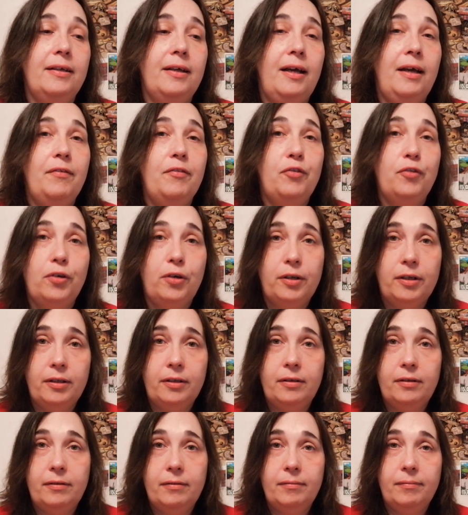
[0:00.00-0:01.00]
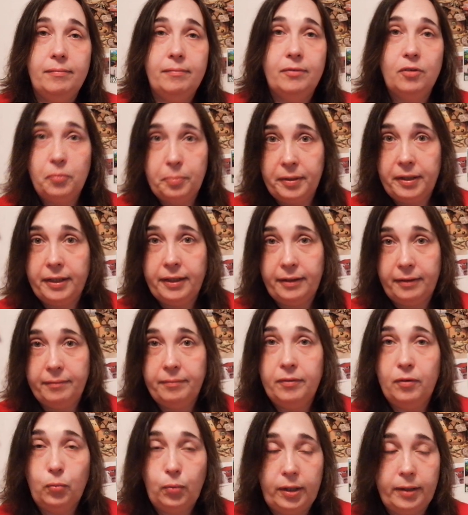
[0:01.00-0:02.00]
I have started spinning
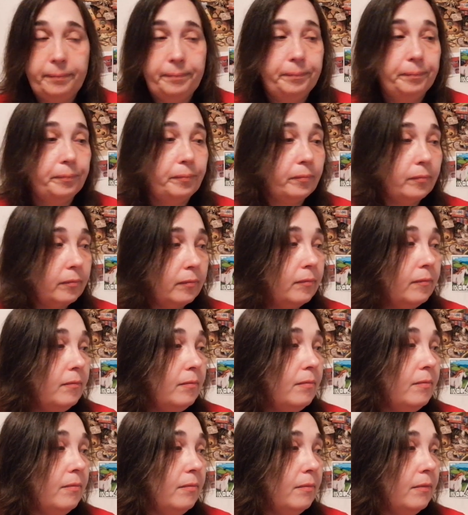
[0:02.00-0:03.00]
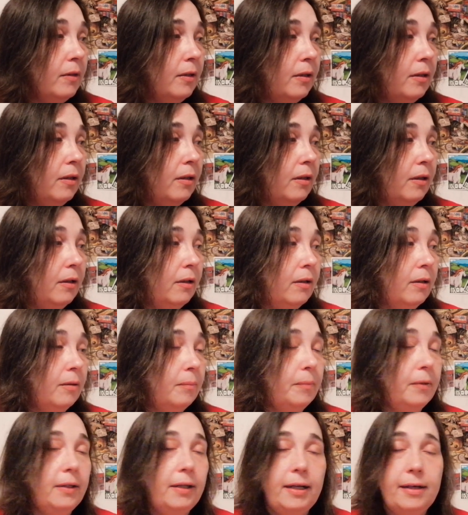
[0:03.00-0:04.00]
the wheel. Uh,
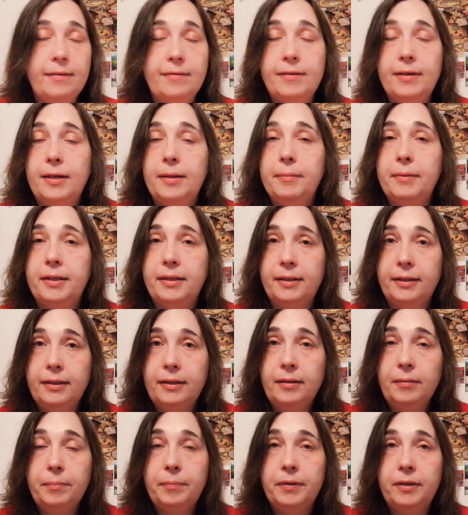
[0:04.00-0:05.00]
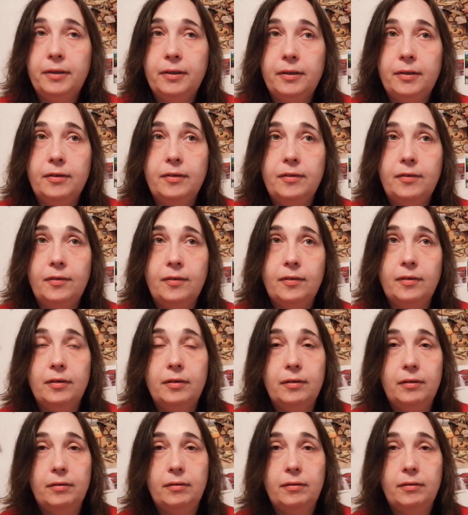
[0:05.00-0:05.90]
but last time I didn't because